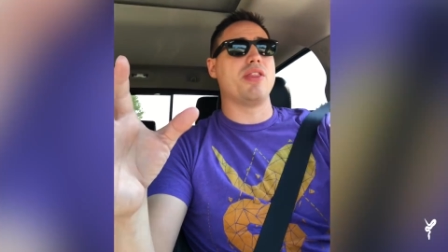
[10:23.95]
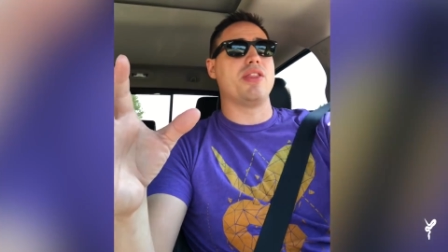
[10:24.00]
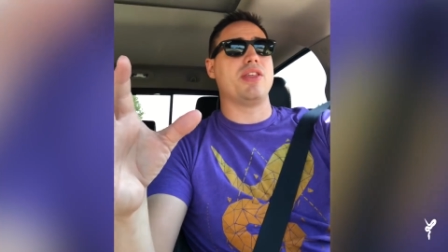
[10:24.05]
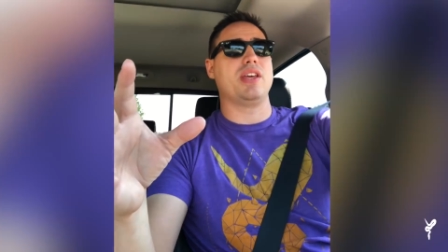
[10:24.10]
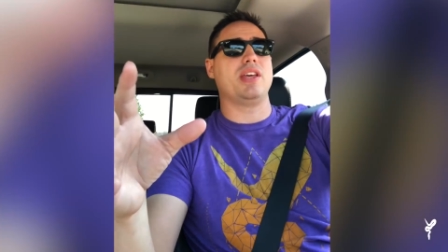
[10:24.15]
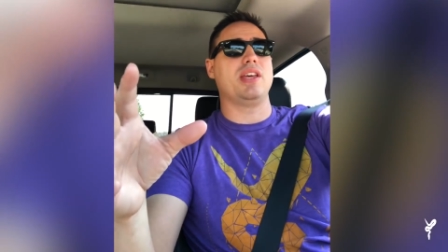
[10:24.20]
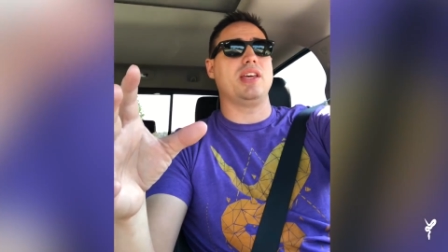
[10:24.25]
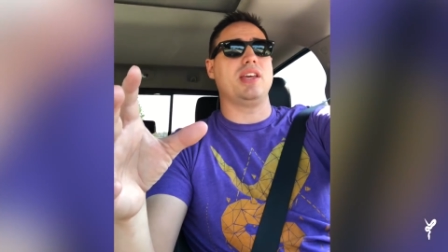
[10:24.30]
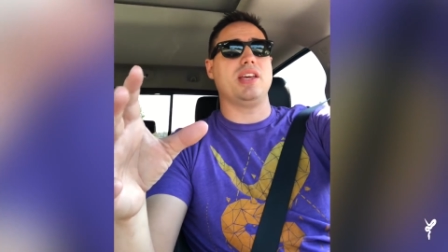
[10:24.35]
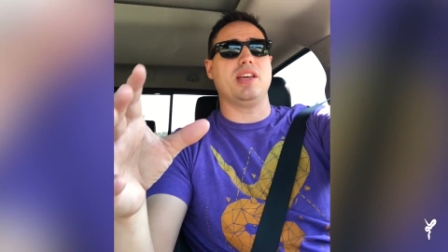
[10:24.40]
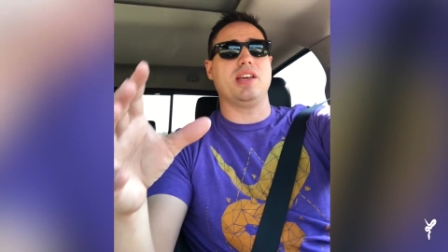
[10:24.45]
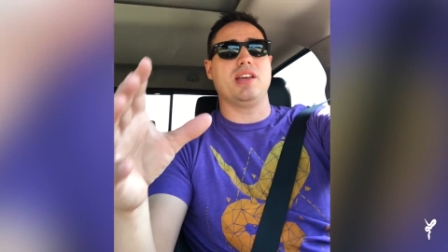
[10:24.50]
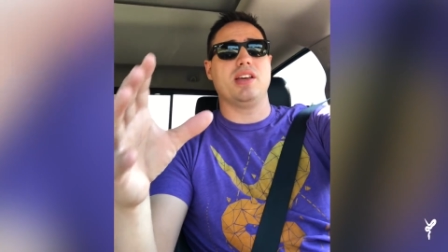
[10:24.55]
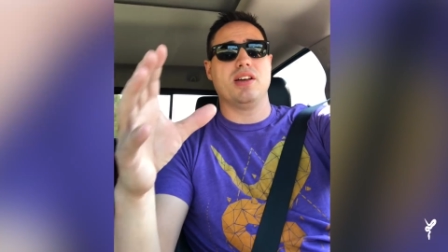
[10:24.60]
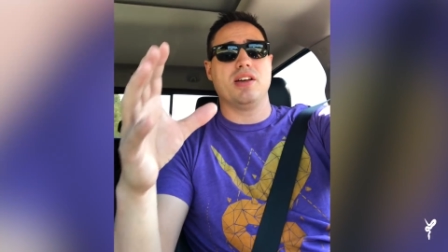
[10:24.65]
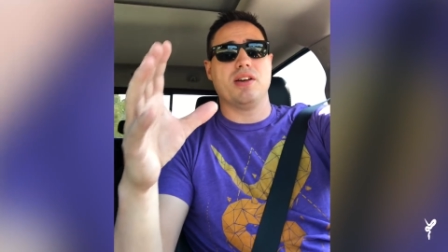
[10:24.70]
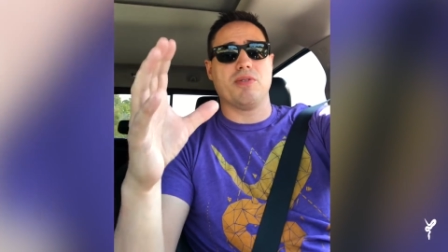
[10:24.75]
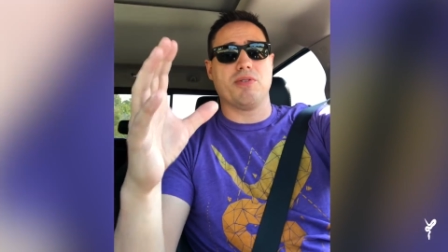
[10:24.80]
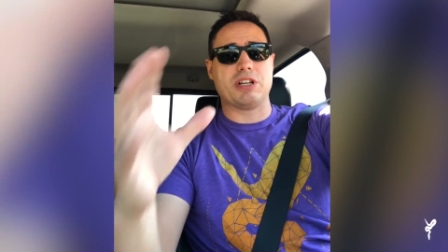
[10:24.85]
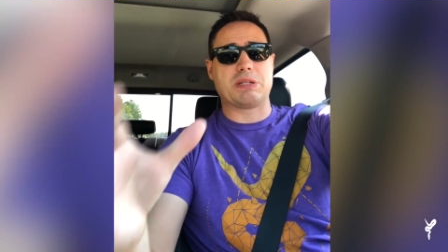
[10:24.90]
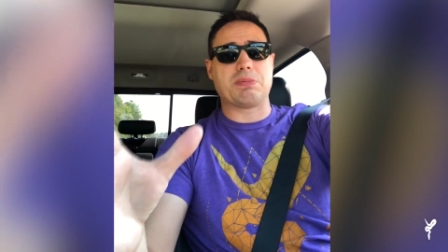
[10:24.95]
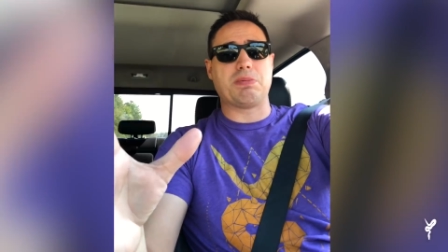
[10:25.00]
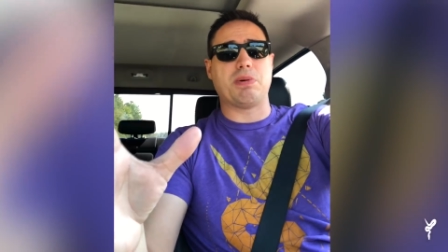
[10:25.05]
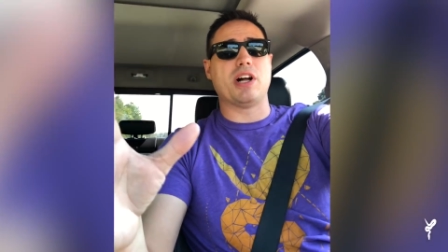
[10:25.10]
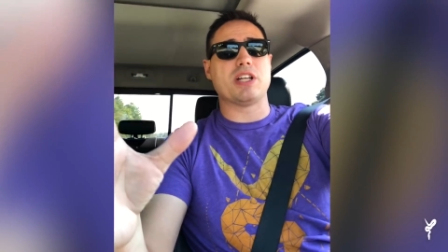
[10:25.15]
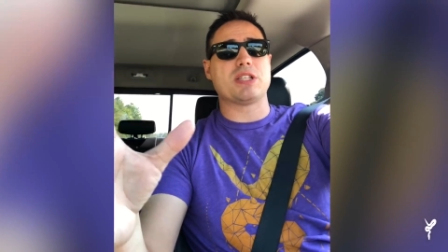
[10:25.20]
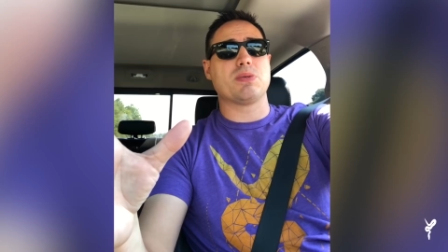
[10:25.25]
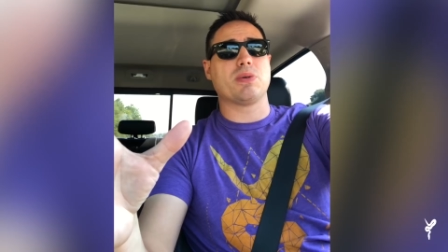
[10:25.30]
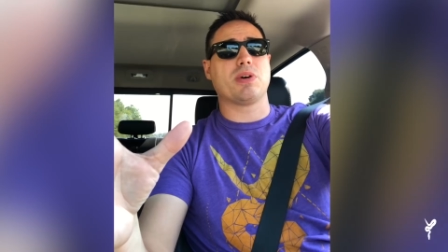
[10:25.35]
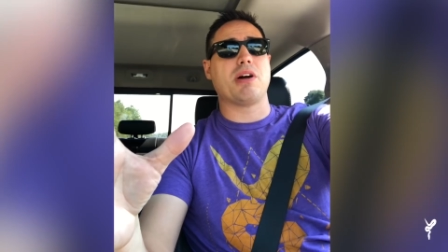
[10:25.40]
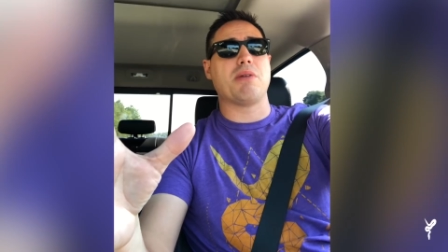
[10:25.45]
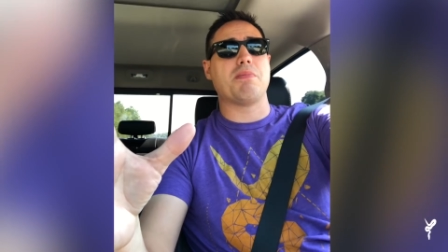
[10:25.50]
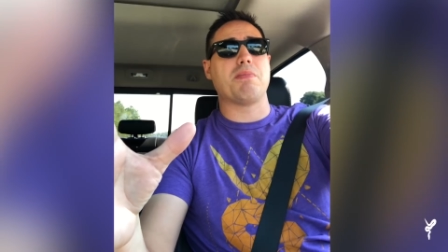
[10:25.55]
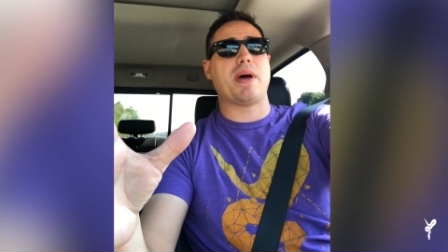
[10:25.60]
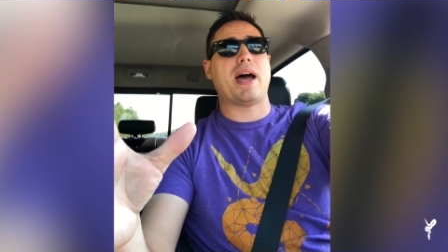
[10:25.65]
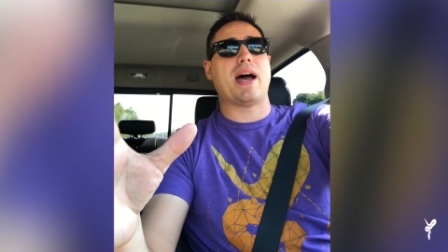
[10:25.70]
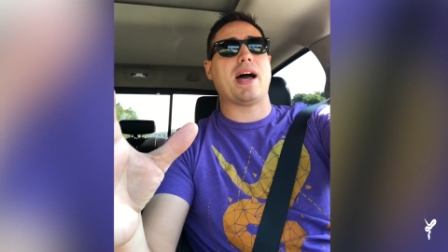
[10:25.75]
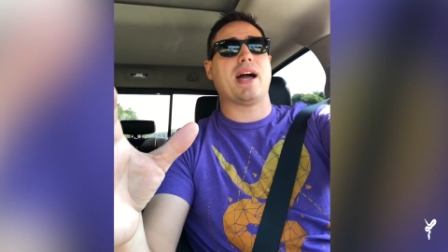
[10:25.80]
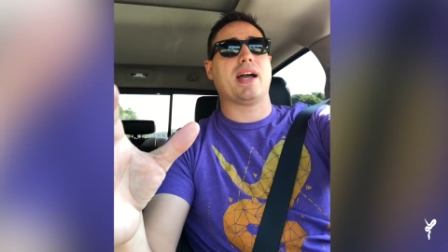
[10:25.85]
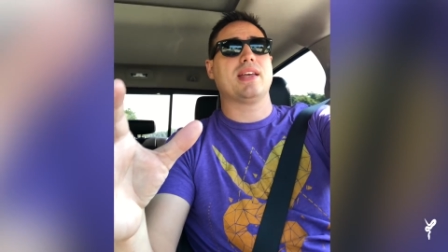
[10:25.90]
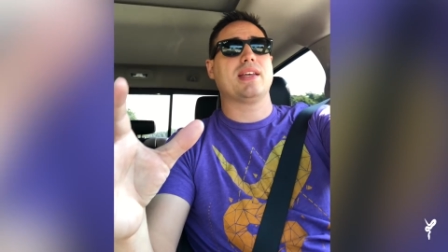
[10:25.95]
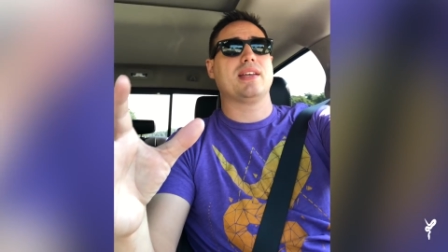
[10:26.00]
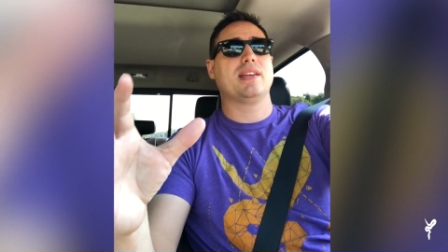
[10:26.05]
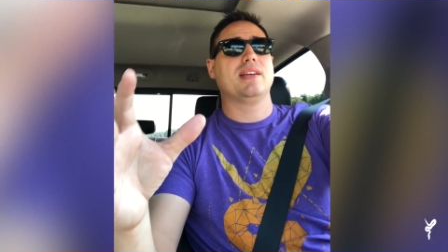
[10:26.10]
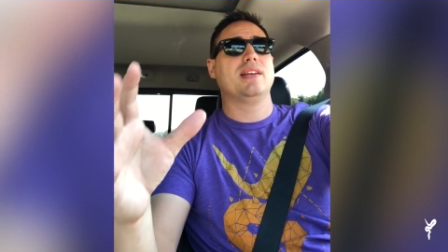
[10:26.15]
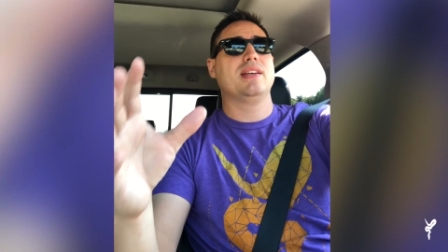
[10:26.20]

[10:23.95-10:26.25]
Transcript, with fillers: the response will come back